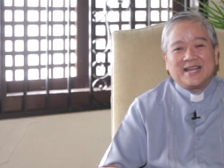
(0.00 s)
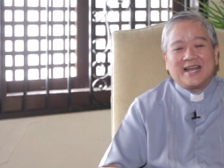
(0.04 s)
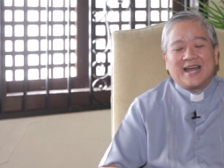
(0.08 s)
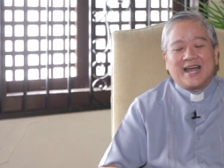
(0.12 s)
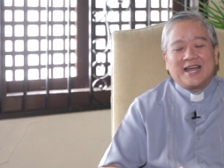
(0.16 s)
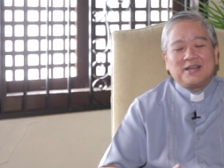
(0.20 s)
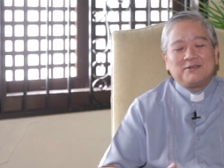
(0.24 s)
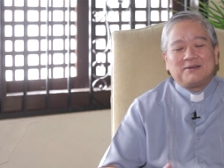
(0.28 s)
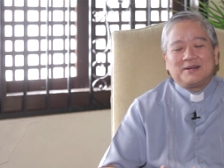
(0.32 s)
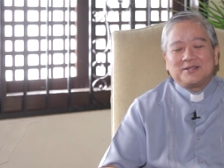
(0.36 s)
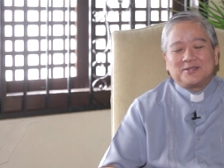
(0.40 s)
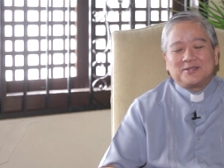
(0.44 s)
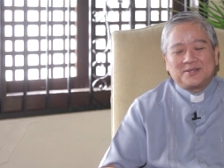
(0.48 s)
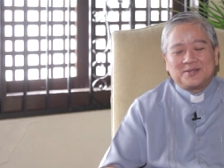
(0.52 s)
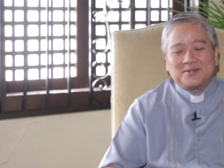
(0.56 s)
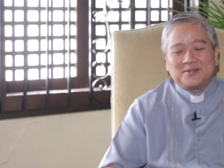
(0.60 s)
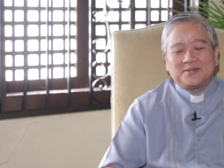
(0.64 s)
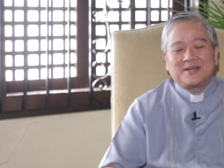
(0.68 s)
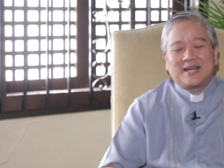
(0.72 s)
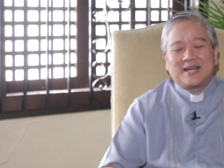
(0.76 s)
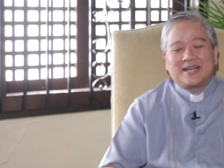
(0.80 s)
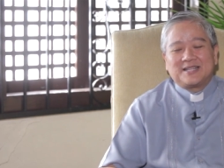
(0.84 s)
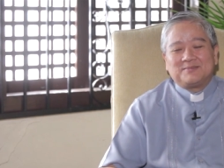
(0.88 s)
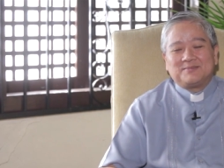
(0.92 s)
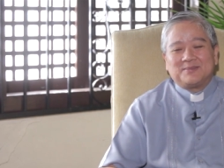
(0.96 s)
I want to know
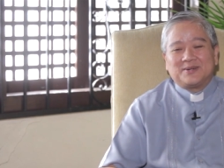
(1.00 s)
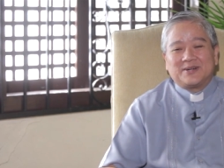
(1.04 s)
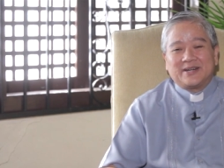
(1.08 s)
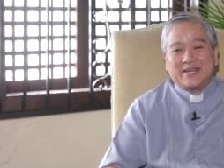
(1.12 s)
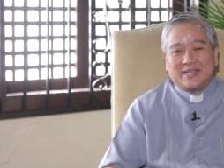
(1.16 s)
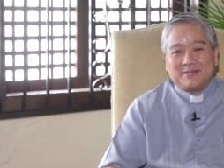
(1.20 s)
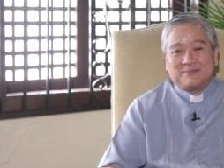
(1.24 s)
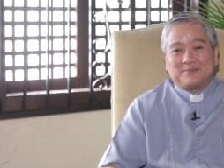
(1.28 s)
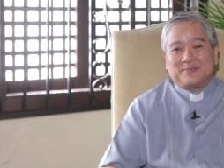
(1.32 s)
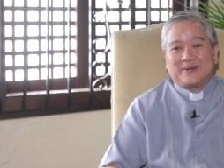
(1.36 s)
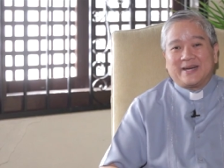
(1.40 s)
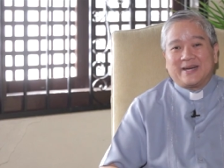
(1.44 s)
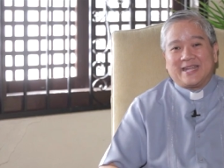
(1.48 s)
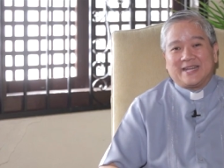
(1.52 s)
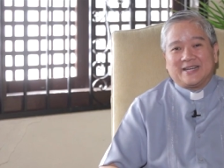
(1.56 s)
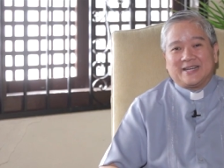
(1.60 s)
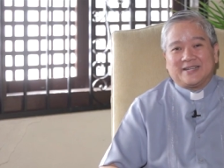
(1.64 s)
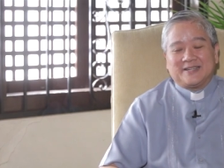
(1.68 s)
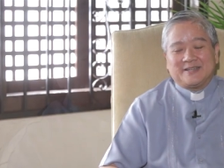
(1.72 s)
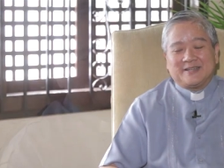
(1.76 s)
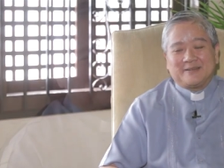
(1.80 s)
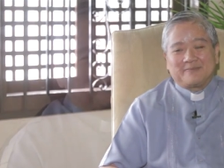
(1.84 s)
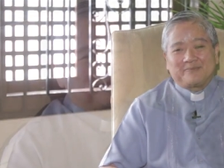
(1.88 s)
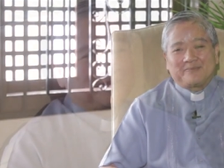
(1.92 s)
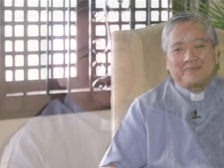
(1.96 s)
God more in
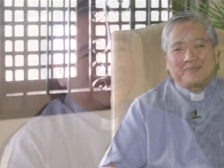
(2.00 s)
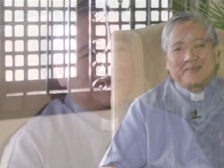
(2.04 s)
prayer.